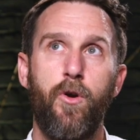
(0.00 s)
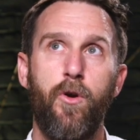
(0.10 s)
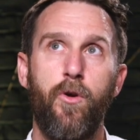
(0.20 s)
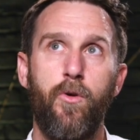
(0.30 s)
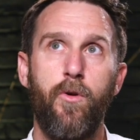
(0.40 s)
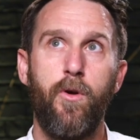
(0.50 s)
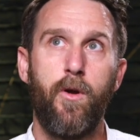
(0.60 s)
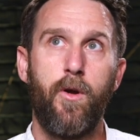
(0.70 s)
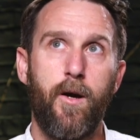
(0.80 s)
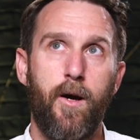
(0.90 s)
through
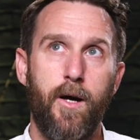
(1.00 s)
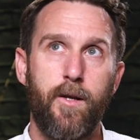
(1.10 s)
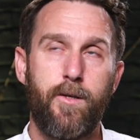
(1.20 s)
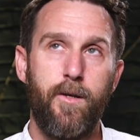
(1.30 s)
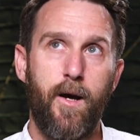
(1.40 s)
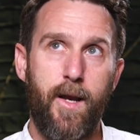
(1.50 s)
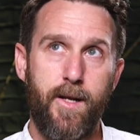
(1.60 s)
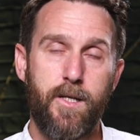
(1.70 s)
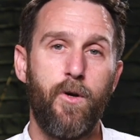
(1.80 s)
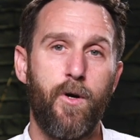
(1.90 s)
a, an
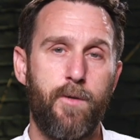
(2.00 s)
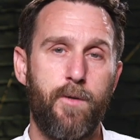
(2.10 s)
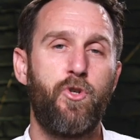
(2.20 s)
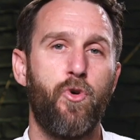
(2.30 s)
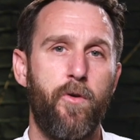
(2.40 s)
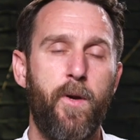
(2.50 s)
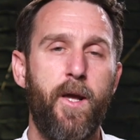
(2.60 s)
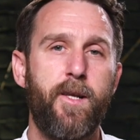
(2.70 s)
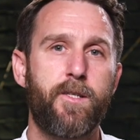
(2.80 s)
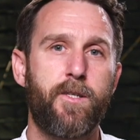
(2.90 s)
interview I did with Jordan
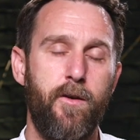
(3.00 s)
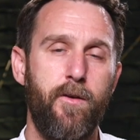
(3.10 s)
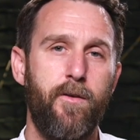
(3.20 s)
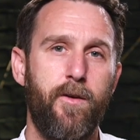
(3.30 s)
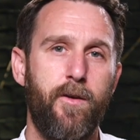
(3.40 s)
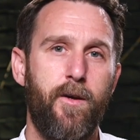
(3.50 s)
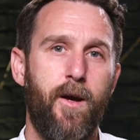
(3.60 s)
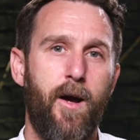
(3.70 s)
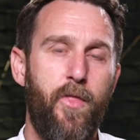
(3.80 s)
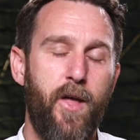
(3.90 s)
Peterson,
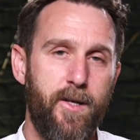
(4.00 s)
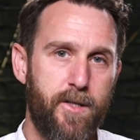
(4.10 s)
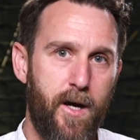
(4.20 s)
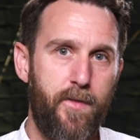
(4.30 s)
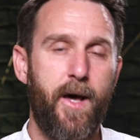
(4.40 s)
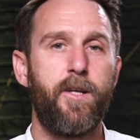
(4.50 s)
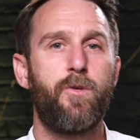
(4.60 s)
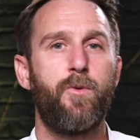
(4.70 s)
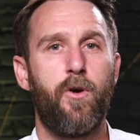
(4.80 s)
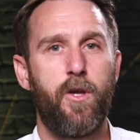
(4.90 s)
and then turned that
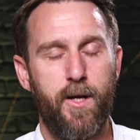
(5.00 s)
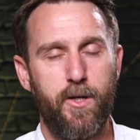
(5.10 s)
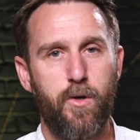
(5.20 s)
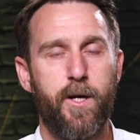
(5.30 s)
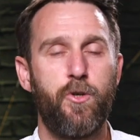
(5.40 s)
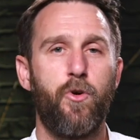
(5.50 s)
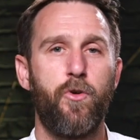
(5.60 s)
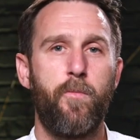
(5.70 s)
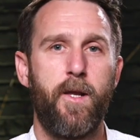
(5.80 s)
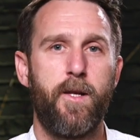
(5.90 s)
into a documentary about
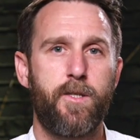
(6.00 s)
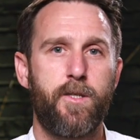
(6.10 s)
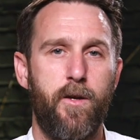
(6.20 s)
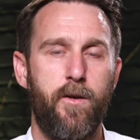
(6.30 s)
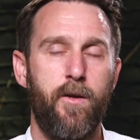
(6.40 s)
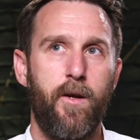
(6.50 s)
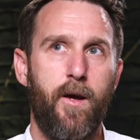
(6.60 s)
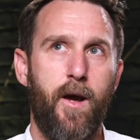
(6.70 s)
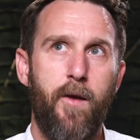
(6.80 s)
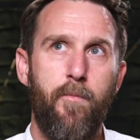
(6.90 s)
Jordan Peterson,
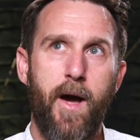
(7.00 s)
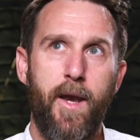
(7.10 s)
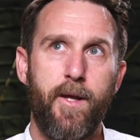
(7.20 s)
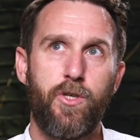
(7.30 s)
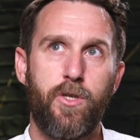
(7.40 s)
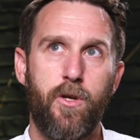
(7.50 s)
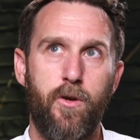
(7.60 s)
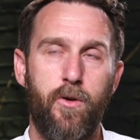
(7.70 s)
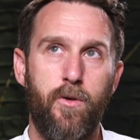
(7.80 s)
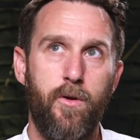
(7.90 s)
and managed
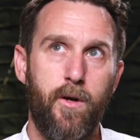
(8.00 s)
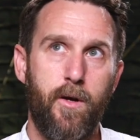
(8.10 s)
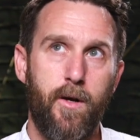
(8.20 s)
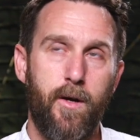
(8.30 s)
to